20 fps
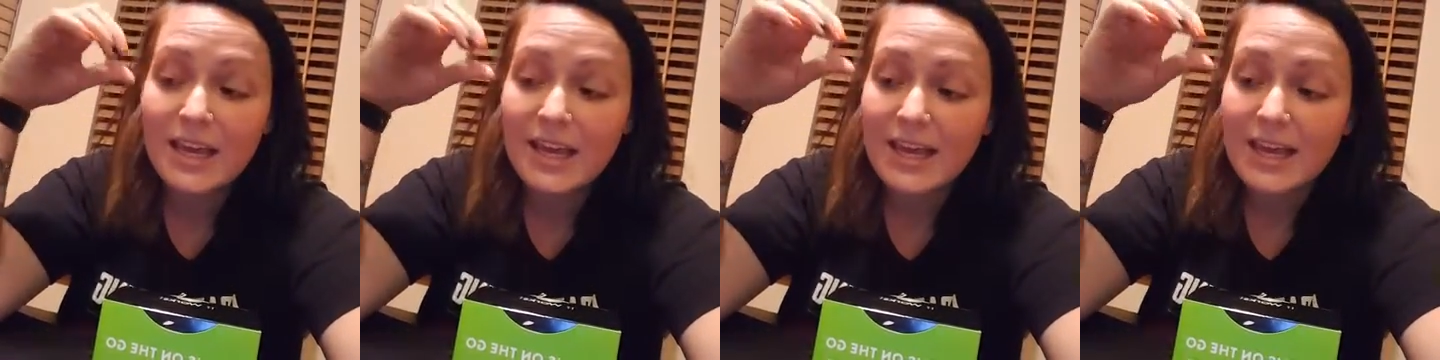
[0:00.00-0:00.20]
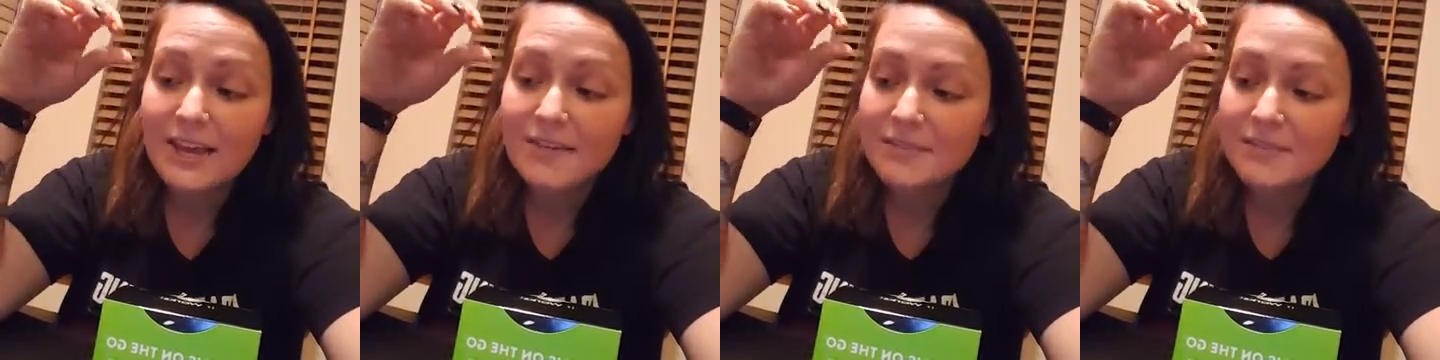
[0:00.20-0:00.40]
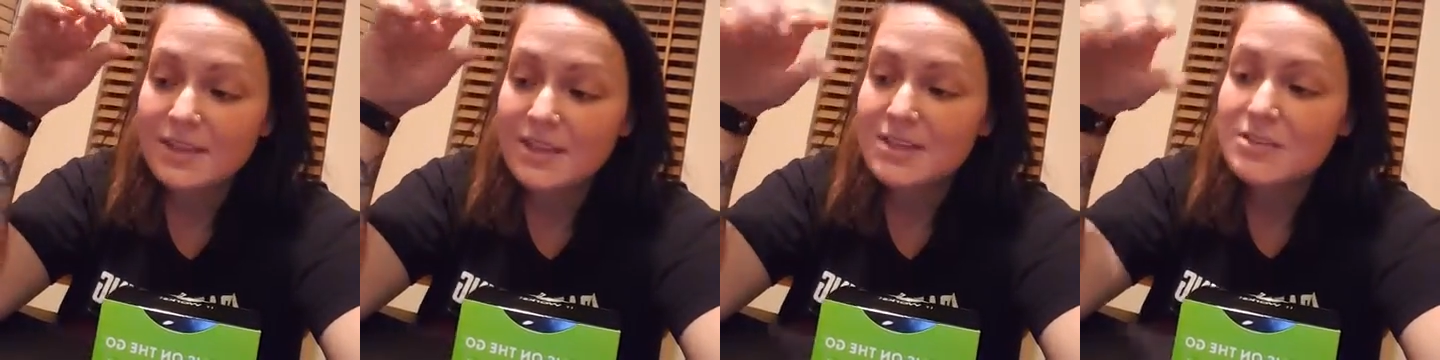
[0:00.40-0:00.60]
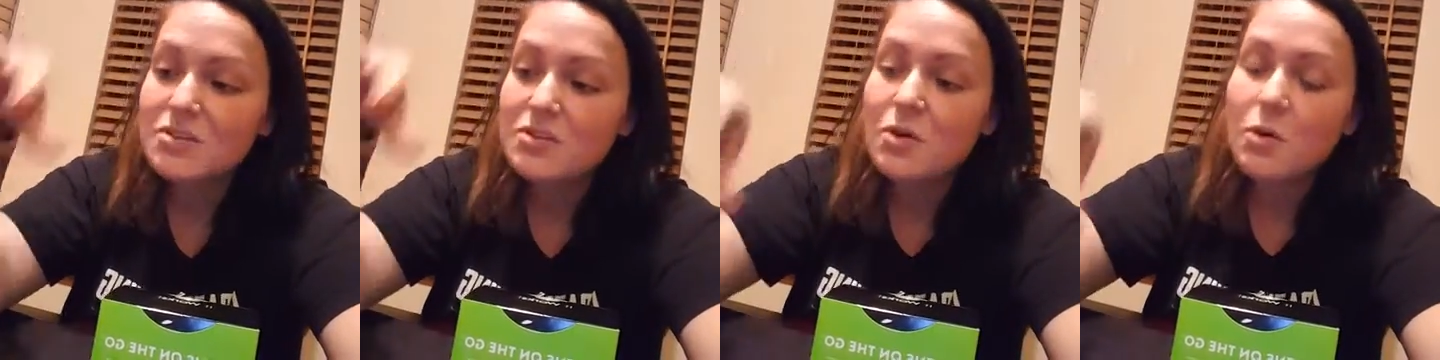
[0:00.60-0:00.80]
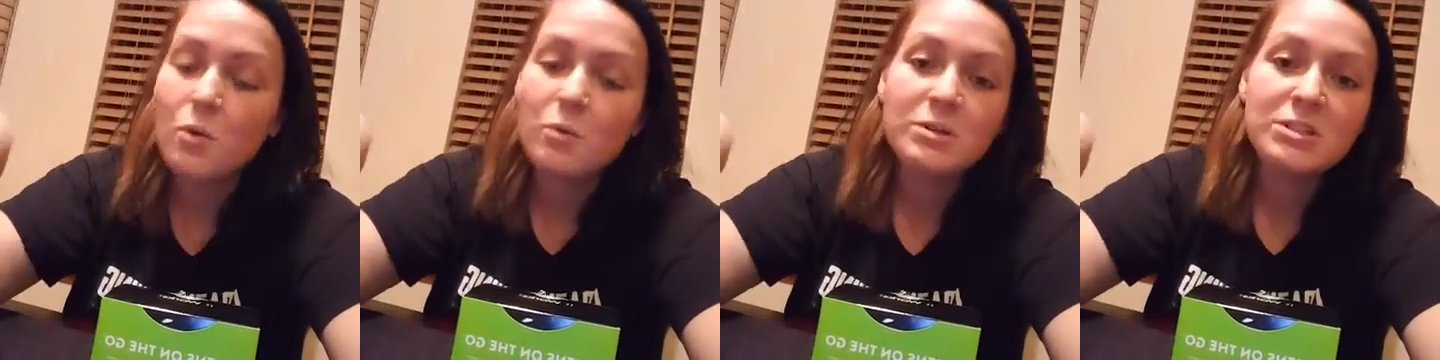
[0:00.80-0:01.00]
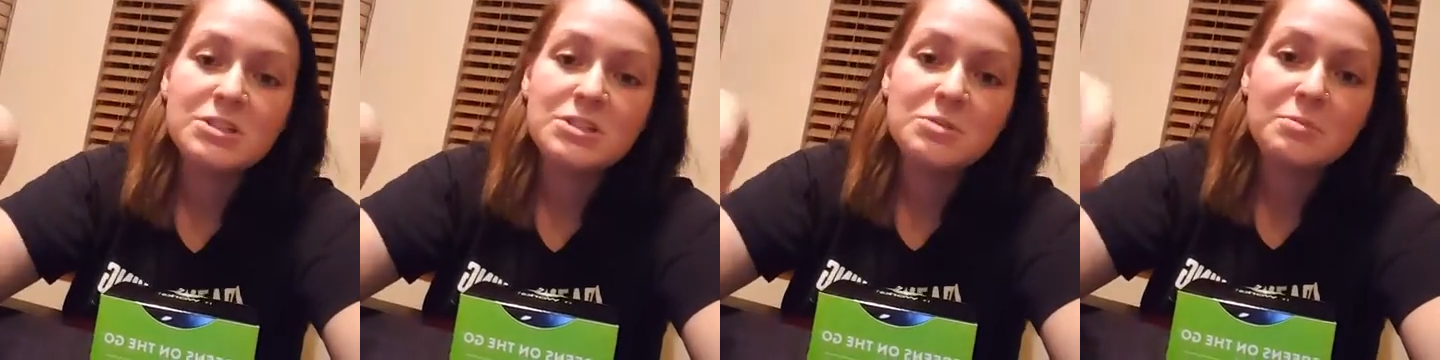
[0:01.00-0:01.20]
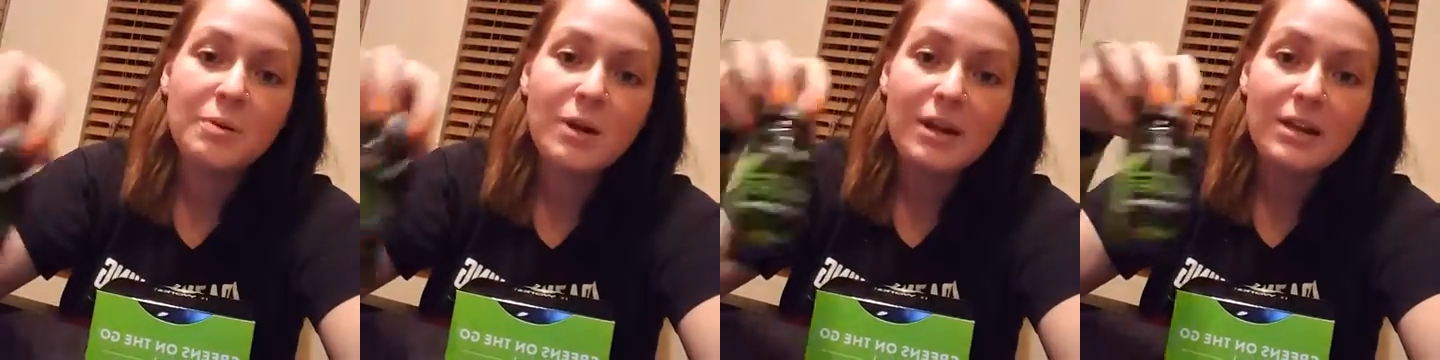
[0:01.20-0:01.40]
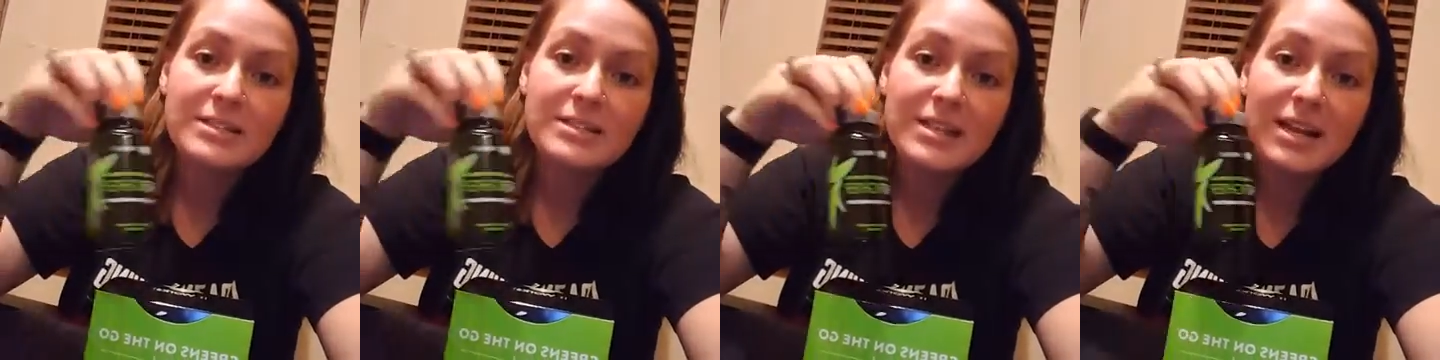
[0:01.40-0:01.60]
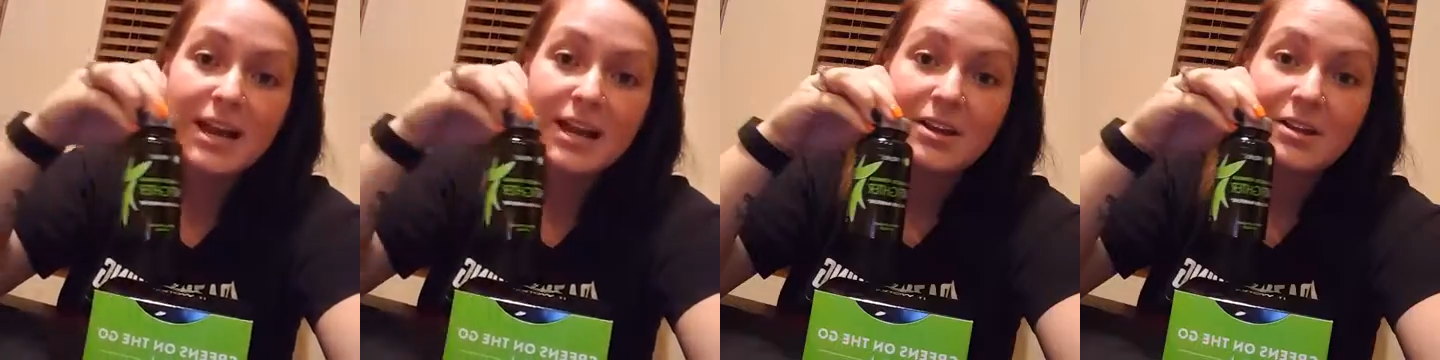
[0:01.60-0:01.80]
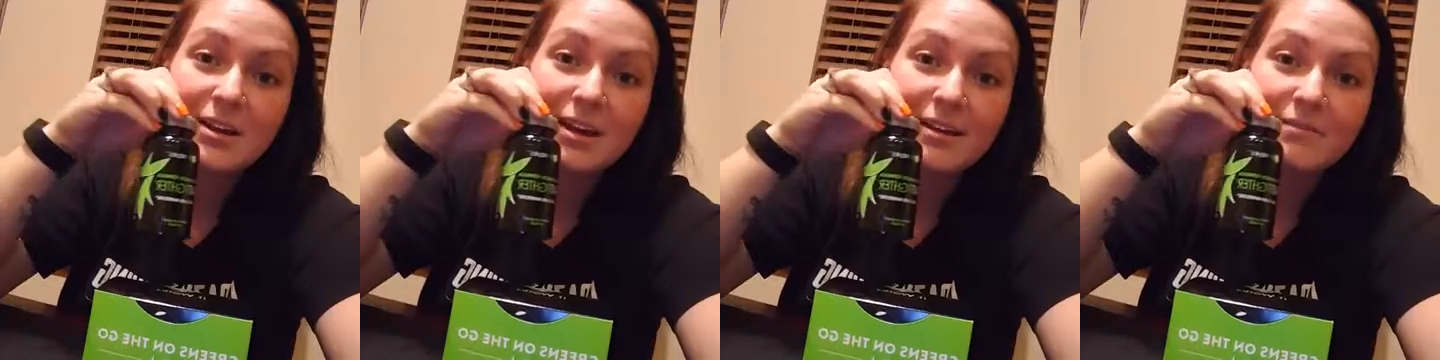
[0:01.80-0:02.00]
if these are the only two products that I
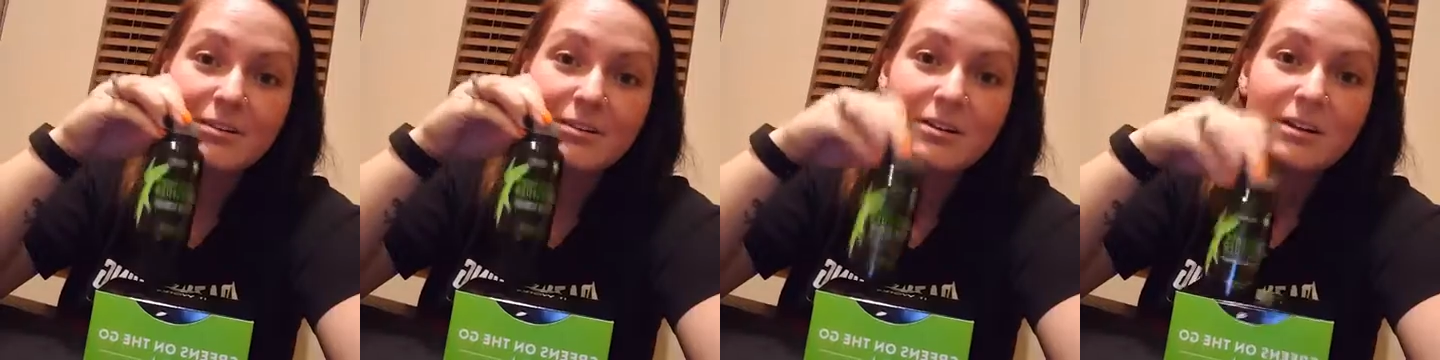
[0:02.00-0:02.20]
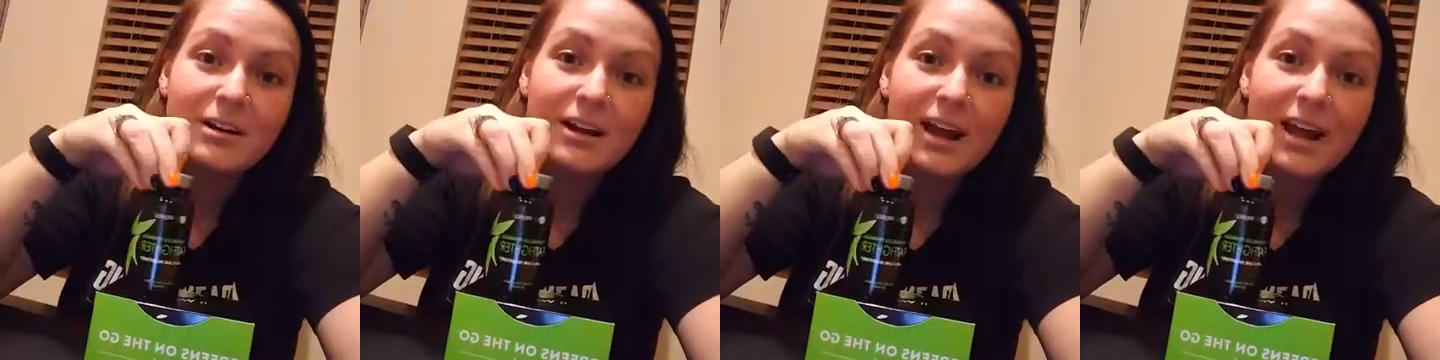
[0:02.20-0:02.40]
could ever